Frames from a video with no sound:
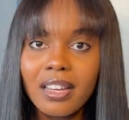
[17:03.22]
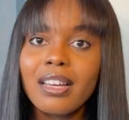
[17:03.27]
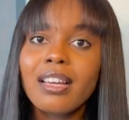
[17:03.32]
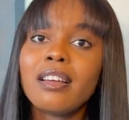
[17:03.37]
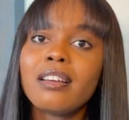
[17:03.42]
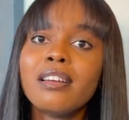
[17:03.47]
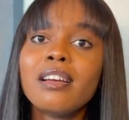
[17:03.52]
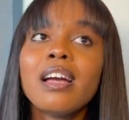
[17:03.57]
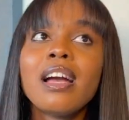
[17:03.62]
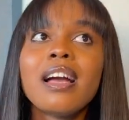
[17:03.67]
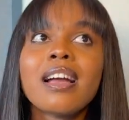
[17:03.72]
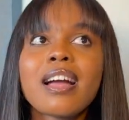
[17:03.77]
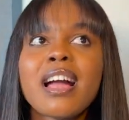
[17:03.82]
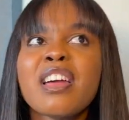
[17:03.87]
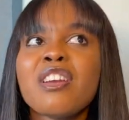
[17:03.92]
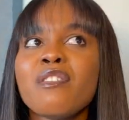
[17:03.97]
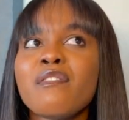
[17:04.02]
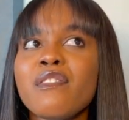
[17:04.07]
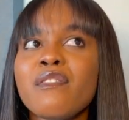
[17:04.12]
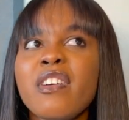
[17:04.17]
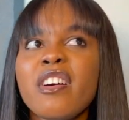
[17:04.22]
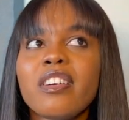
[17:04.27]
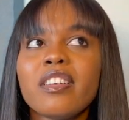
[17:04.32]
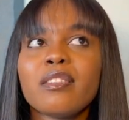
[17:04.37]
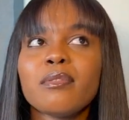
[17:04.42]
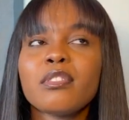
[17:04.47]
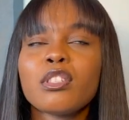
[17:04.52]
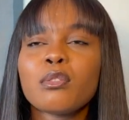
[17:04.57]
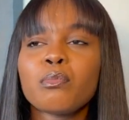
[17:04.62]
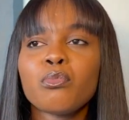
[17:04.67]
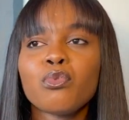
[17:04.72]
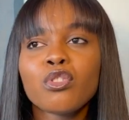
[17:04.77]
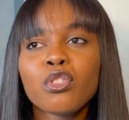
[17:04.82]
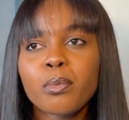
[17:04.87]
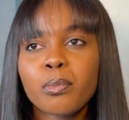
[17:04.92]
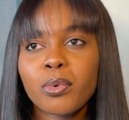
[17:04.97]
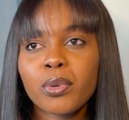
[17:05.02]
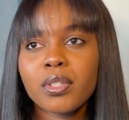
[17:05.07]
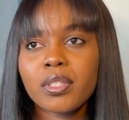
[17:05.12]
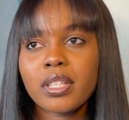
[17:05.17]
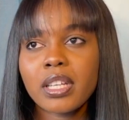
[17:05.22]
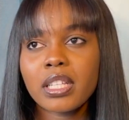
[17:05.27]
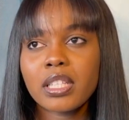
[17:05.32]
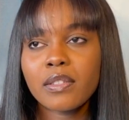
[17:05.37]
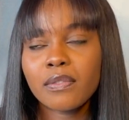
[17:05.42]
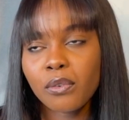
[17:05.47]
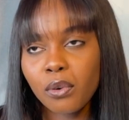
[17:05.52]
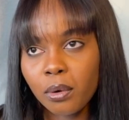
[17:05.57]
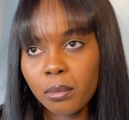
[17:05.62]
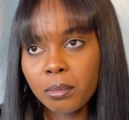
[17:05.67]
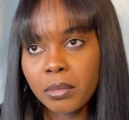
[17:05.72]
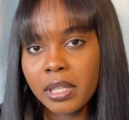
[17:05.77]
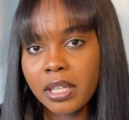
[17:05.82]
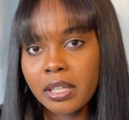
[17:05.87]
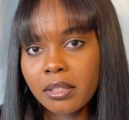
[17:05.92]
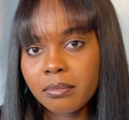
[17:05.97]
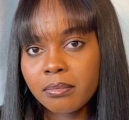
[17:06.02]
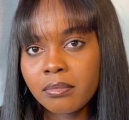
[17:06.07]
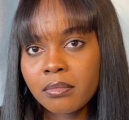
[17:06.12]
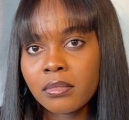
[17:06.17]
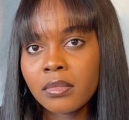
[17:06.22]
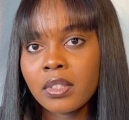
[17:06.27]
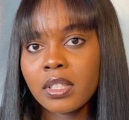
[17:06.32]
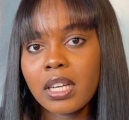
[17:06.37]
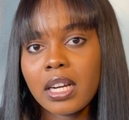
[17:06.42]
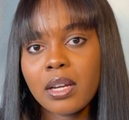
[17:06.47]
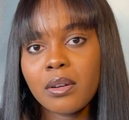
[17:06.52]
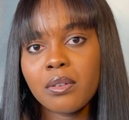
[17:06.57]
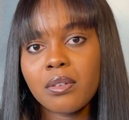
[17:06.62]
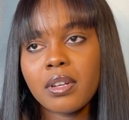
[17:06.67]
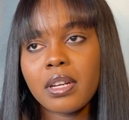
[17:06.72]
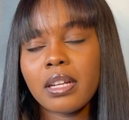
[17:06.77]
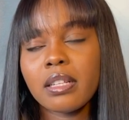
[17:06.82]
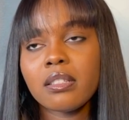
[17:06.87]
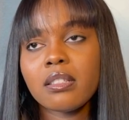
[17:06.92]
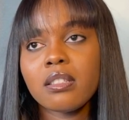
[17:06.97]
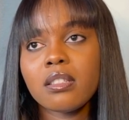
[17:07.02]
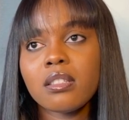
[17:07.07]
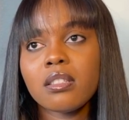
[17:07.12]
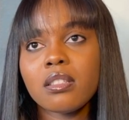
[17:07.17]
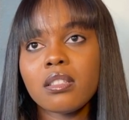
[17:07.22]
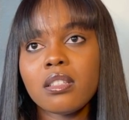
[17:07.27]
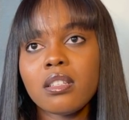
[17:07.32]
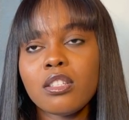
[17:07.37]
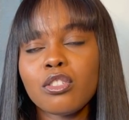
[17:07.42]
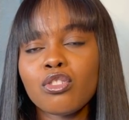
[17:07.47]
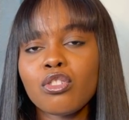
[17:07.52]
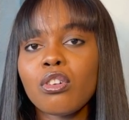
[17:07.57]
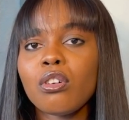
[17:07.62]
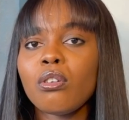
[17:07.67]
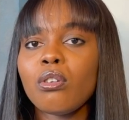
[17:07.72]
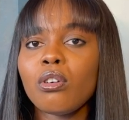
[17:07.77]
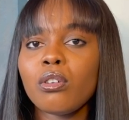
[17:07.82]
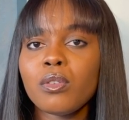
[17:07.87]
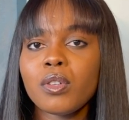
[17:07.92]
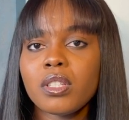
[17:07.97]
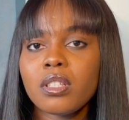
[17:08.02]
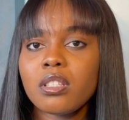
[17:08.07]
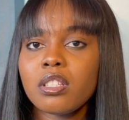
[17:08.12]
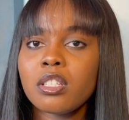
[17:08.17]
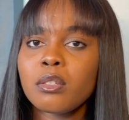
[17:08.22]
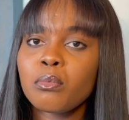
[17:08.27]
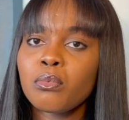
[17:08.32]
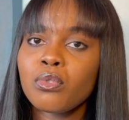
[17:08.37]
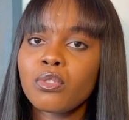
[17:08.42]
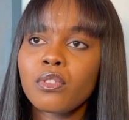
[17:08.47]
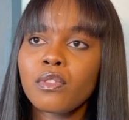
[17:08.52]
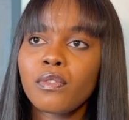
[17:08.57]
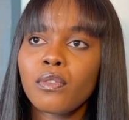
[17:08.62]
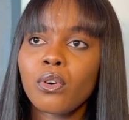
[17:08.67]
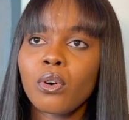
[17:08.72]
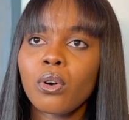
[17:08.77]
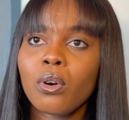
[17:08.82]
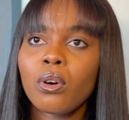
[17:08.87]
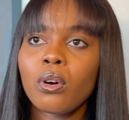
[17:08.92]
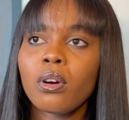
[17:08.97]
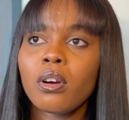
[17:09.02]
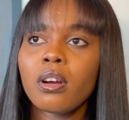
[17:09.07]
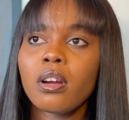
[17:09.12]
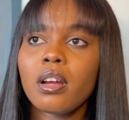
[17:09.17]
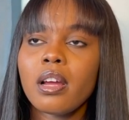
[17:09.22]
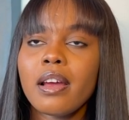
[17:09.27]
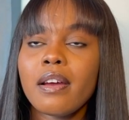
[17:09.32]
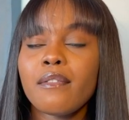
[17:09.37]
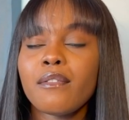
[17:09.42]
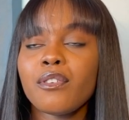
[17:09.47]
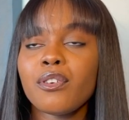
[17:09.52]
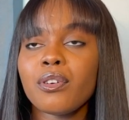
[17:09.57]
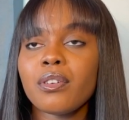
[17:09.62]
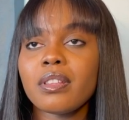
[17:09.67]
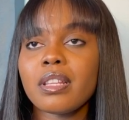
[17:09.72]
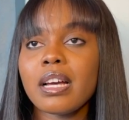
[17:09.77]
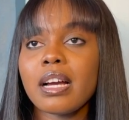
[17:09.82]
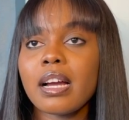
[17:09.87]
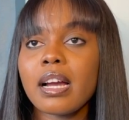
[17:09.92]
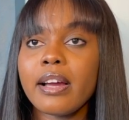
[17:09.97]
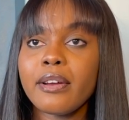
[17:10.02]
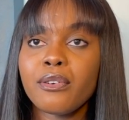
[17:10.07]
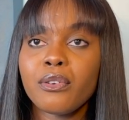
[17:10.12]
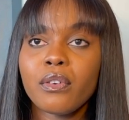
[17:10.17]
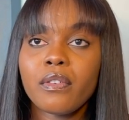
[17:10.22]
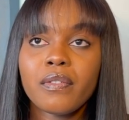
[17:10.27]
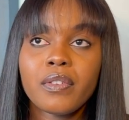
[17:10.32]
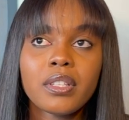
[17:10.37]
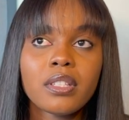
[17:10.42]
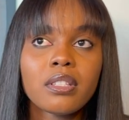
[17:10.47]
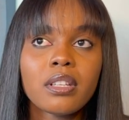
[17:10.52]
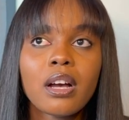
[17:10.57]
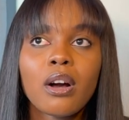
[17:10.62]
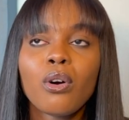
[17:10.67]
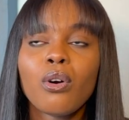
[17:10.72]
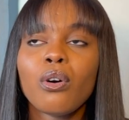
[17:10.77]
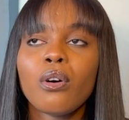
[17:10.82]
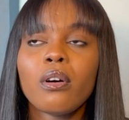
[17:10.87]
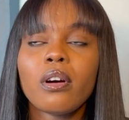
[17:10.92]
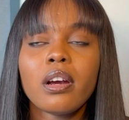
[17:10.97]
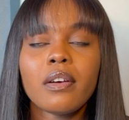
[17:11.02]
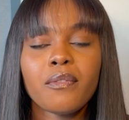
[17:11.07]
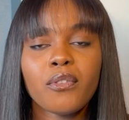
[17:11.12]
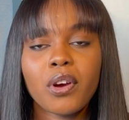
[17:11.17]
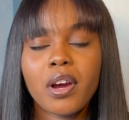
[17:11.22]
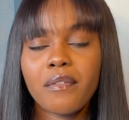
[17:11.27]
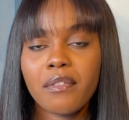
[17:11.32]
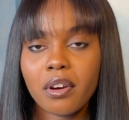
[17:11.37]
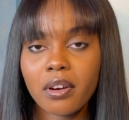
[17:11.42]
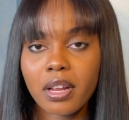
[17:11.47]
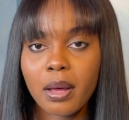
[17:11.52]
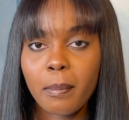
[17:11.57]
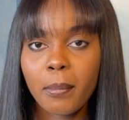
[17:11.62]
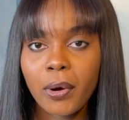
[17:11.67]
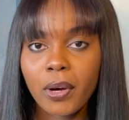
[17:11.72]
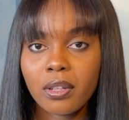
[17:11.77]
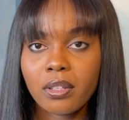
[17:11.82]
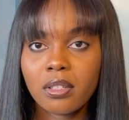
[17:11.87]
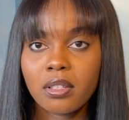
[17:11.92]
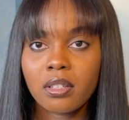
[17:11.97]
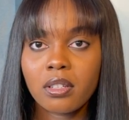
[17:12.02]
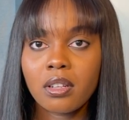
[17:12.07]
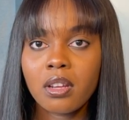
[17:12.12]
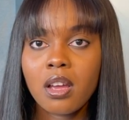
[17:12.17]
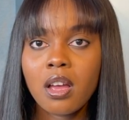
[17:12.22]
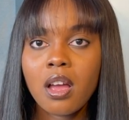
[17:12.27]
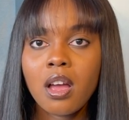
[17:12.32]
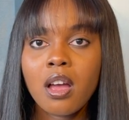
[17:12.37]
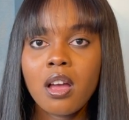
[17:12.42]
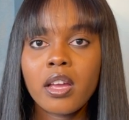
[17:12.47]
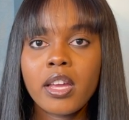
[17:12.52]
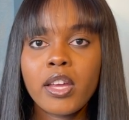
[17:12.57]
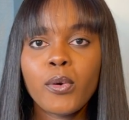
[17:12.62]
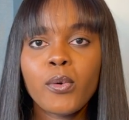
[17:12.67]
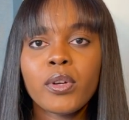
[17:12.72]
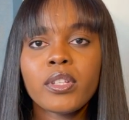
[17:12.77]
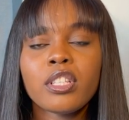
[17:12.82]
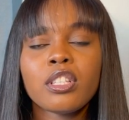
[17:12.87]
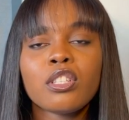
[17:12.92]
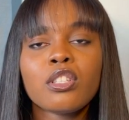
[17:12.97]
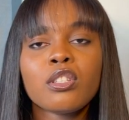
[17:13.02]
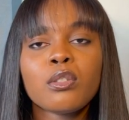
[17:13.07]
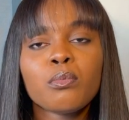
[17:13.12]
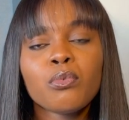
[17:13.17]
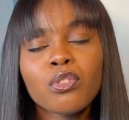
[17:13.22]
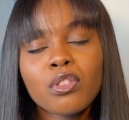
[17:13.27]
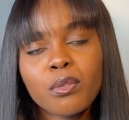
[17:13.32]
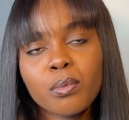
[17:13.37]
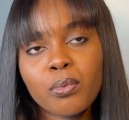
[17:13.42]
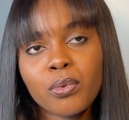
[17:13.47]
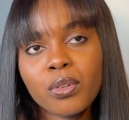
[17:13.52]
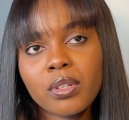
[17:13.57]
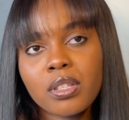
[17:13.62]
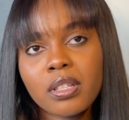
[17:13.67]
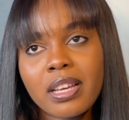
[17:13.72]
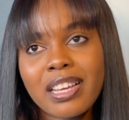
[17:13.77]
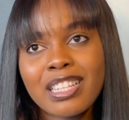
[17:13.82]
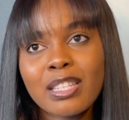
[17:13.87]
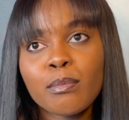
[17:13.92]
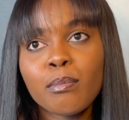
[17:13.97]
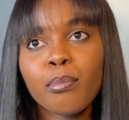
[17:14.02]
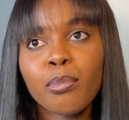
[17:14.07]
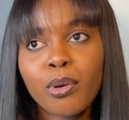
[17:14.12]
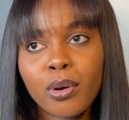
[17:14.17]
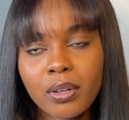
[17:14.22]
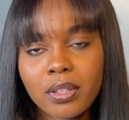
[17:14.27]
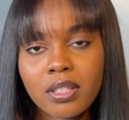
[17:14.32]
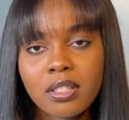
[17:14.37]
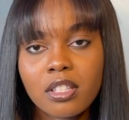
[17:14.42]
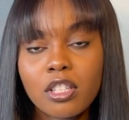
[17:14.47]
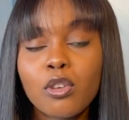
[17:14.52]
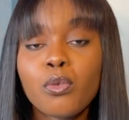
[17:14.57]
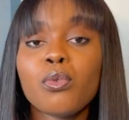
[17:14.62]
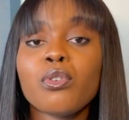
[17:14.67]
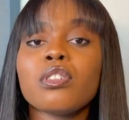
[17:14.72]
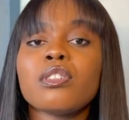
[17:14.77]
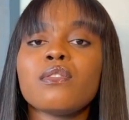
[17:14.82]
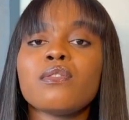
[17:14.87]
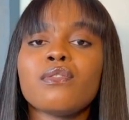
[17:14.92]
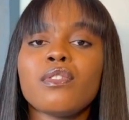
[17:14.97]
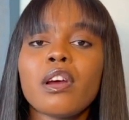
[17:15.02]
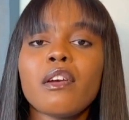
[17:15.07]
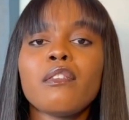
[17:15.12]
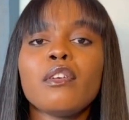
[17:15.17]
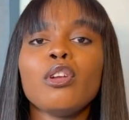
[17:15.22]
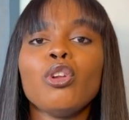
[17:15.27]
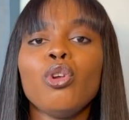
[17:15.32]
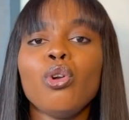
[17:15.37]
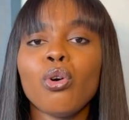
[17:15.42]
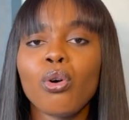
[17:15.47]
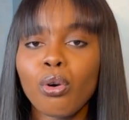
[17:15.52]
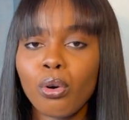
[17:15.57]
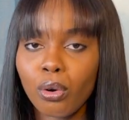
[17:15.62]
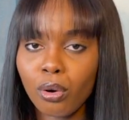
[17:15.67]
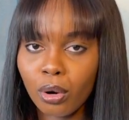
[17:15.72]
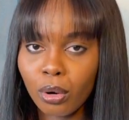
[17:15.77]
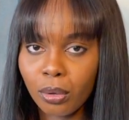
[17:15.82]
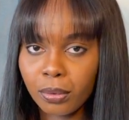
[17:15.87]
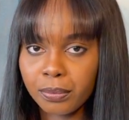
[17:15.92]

kind of a very smooth process for me i know that it's not always this smooth for every other kind of visa or for every other person it was a smooth process but it was very long